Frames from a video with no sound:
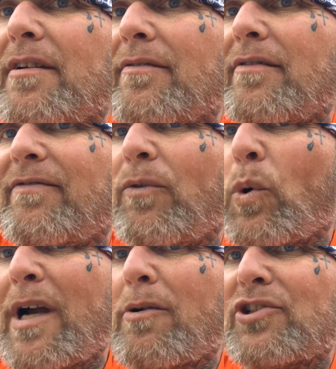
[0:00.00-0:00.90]
a
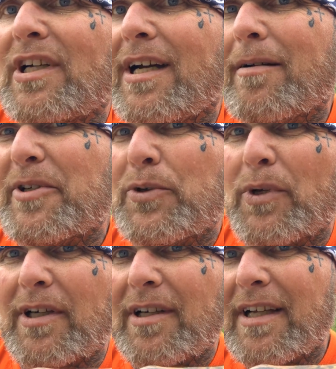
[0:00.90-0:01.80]
4-hour job into
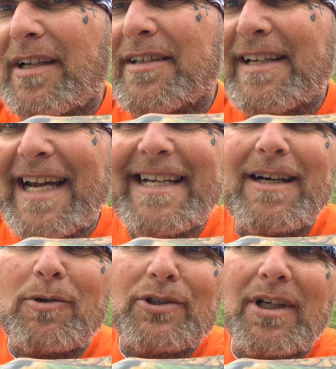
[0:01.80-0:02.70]
a
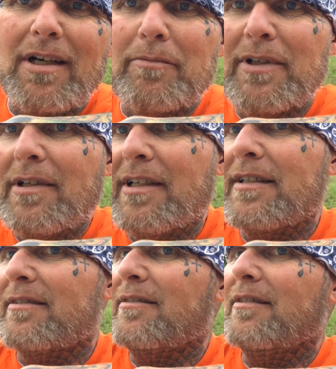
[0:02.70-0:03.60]
9-hour job.
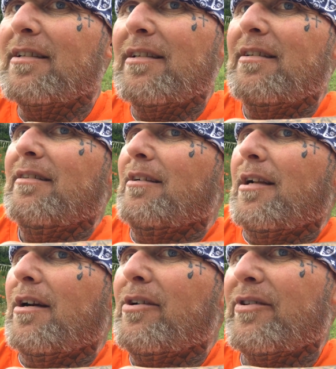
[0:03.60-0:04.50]
And I
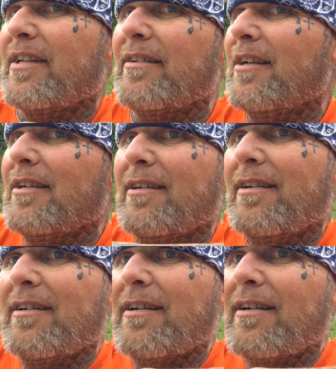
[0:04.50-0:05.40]
already
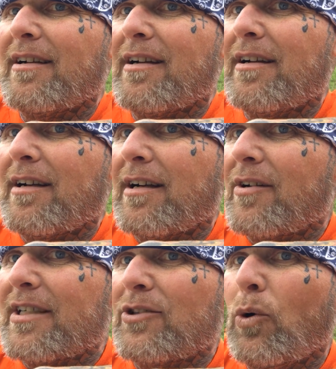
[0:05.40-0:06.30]

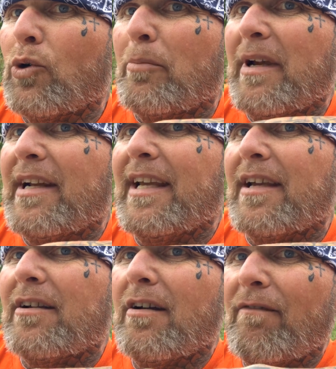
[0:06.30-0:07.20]
told him, man,
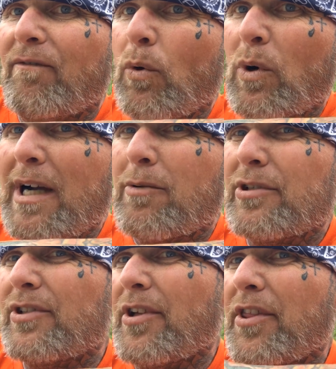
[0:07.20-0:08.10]
hey, 4
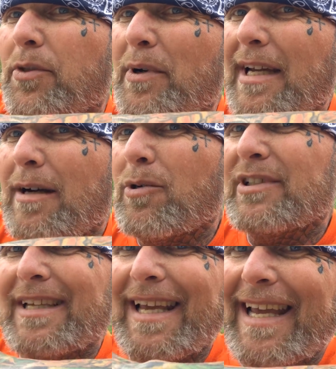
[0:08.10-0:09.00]
hours, 3
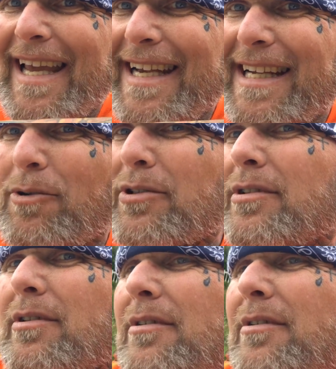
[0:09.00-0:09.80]
hours, 8 hours.